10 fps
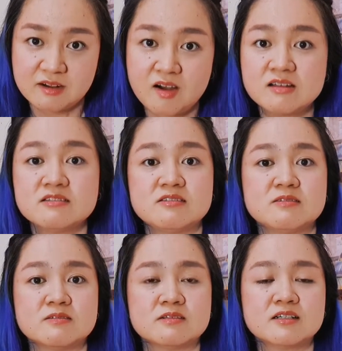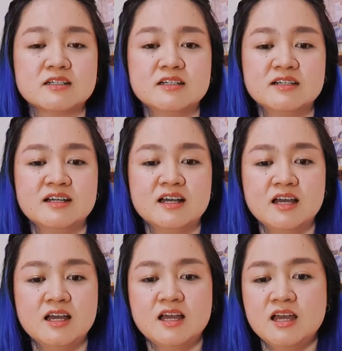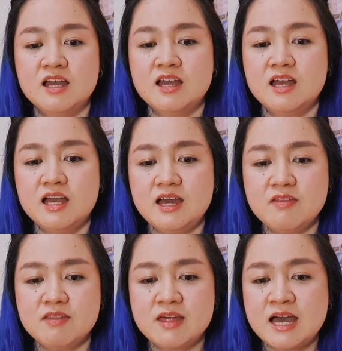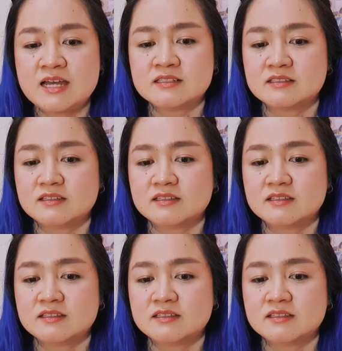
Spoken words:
onto, and that